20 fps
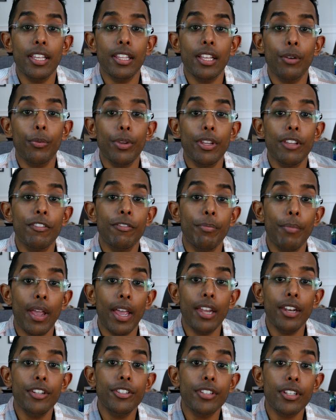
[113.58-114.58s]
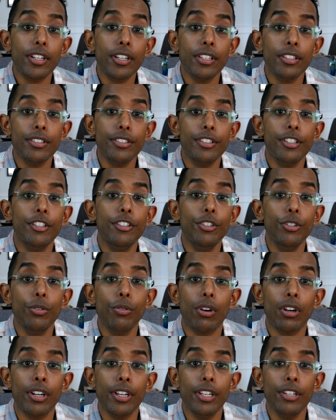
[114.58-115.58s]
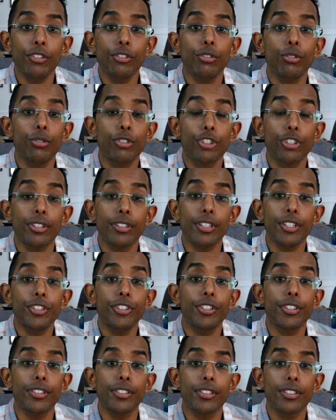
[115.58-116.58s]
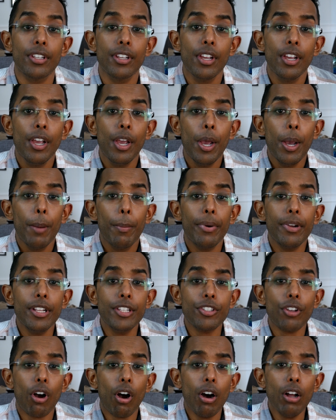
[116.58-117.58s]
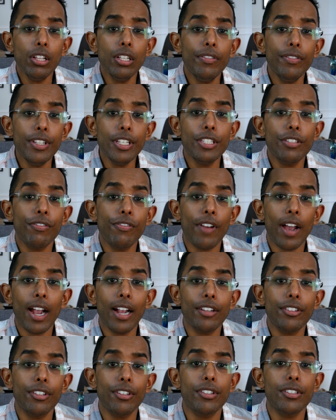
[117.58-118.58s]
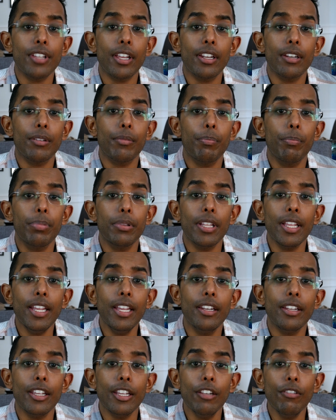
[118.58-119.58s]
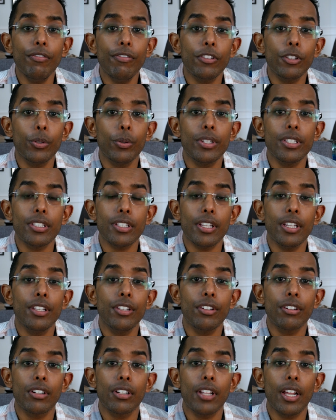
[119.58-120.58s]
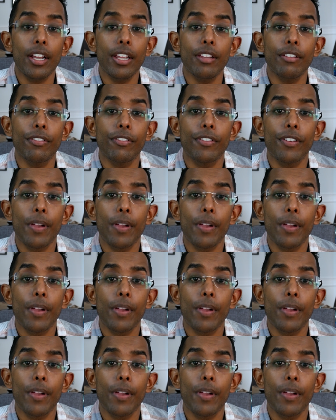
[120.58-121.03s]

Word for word: that we have managed to continue our Hindu traditions, but it's all of these factors that play an influence in your life.